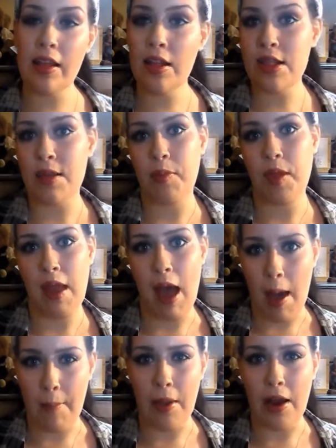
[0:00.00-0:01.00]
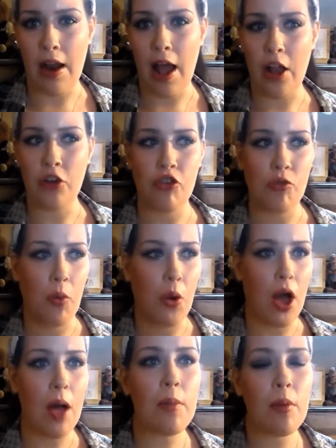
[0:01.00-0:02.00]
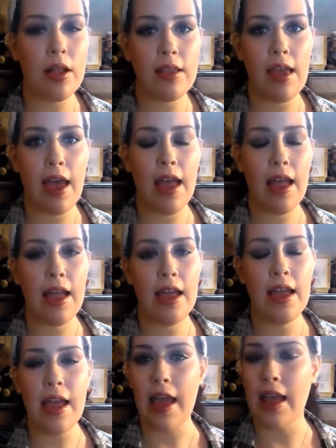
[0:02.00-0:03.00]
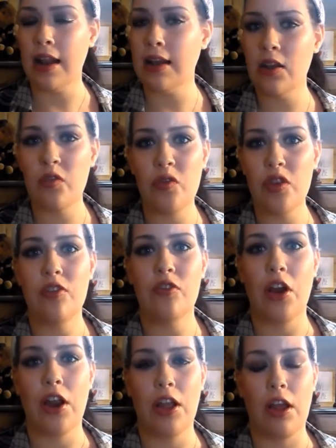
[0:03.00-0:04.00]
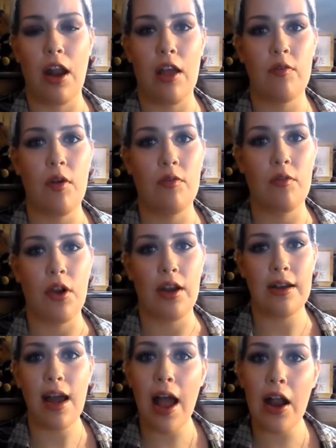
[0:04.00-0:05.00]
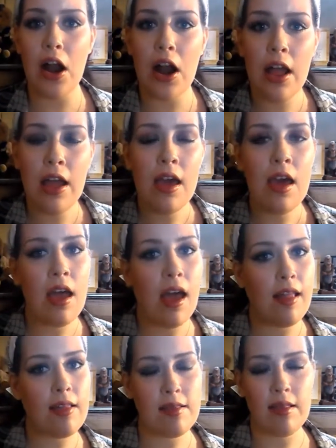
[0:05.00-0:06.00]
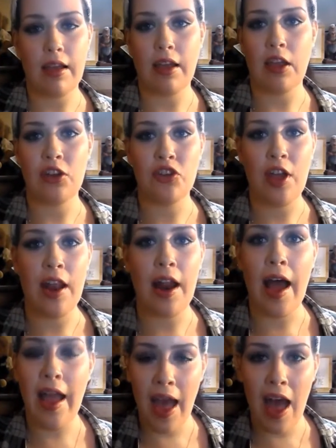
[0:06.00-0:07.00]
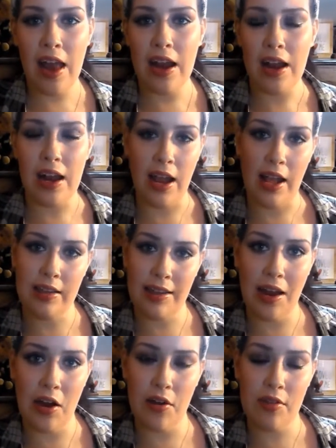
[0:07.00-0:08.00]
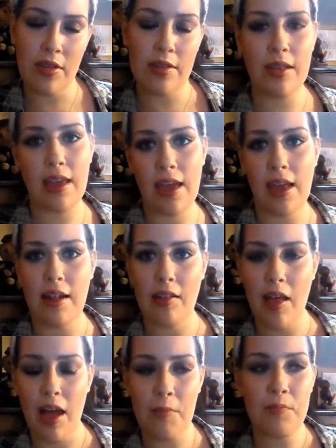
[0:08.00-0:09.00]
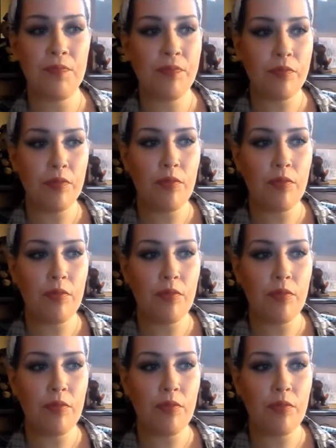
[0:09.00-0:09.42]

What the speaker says: And then something happened. I just woke up one day and I didn't feel very good. I felt very tired and sluggish, and I had night terrors as a kid a lot.